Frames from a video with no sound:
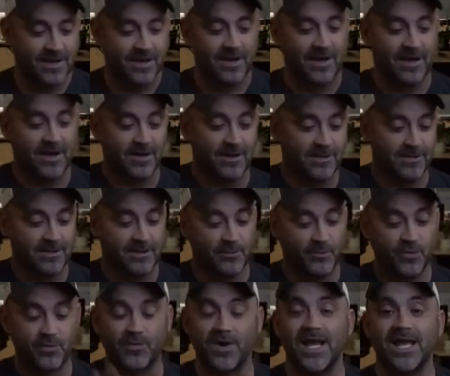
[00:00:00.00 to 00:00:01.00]
The
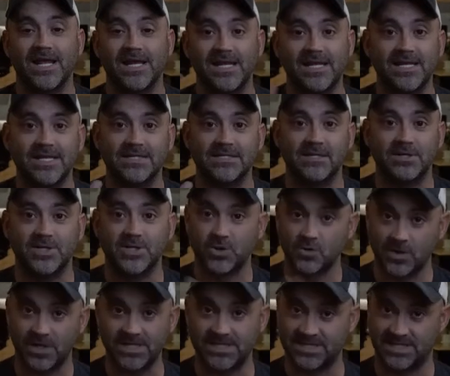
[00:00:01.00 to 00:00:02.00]
brand is
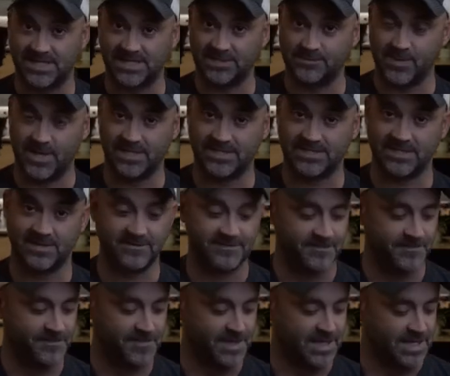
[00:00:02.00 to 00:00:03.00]
notoriously expensive.
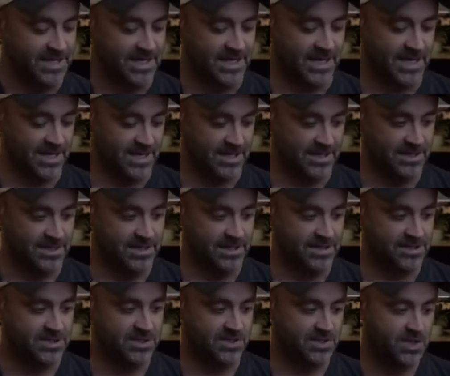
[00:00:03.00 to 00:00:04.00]
And
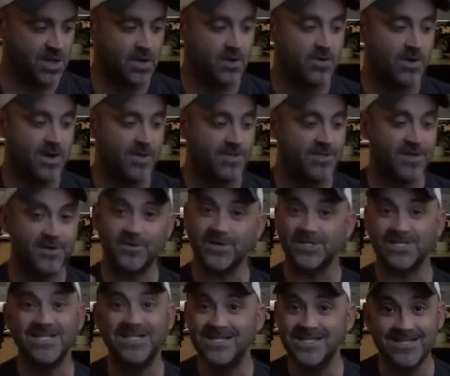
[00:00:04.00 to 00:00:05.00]
so there
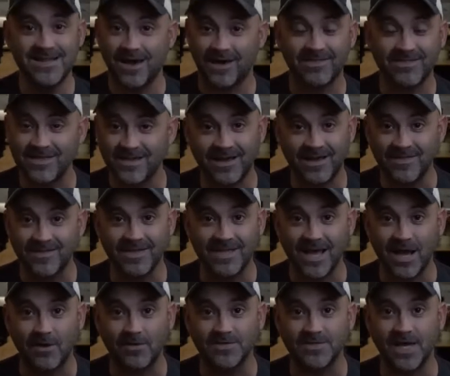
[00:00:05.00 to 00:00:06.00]
is nothing on the
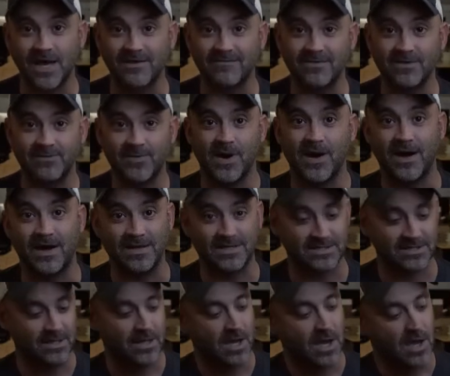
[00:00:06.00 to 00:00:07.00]
outside of the
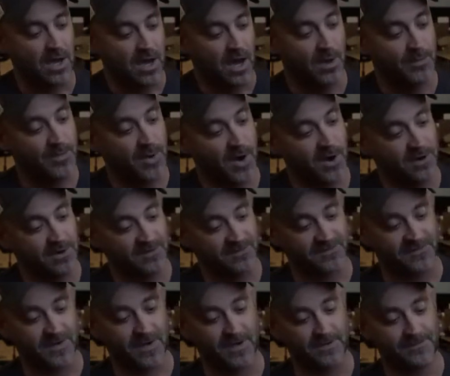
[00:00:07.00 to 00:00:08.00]
box apart
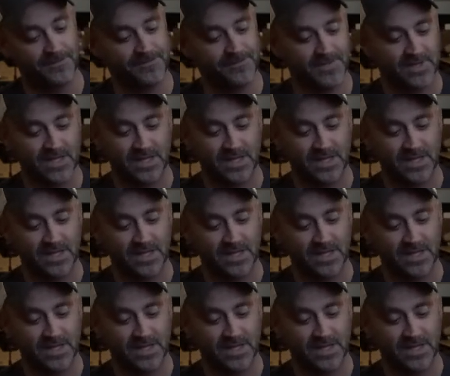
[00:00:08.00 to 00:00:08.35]
from